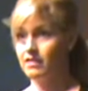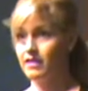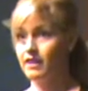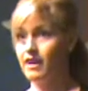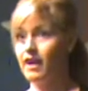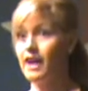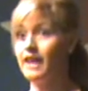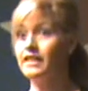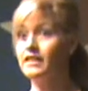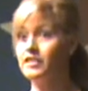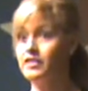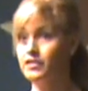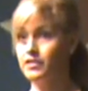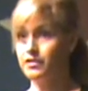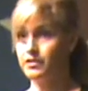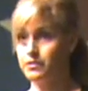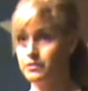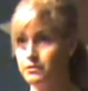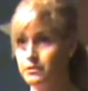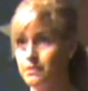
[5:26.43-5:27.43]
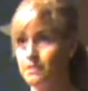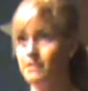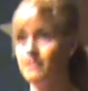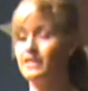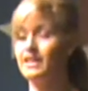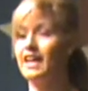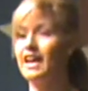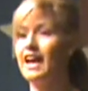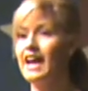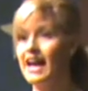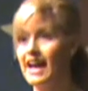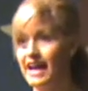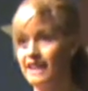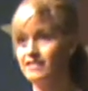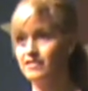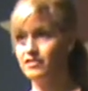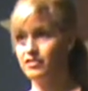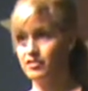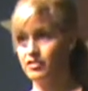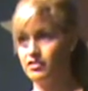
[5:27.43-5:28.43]
I knew that I had
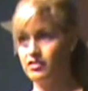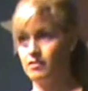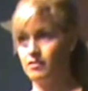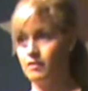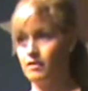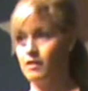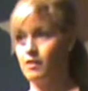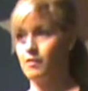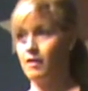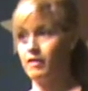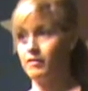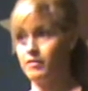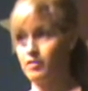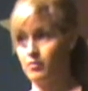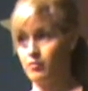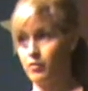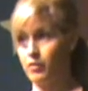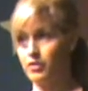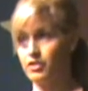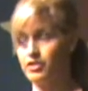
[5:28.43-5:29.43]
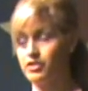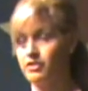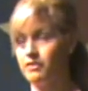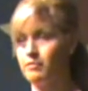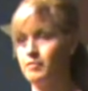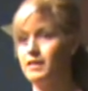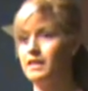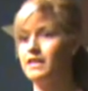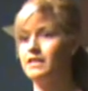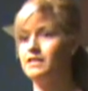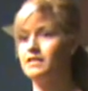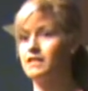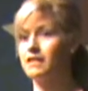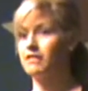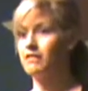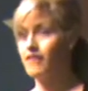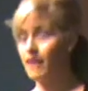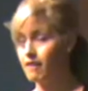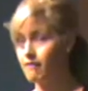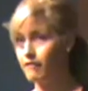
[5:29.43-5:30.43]
to do something about the abortion, because
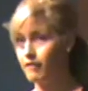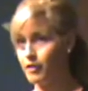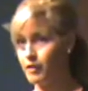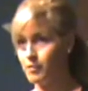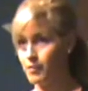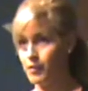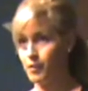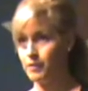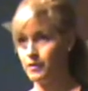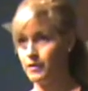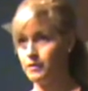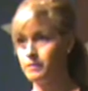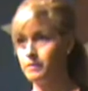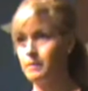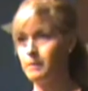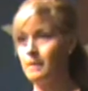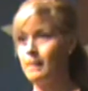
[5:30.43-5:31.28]
at that very moment,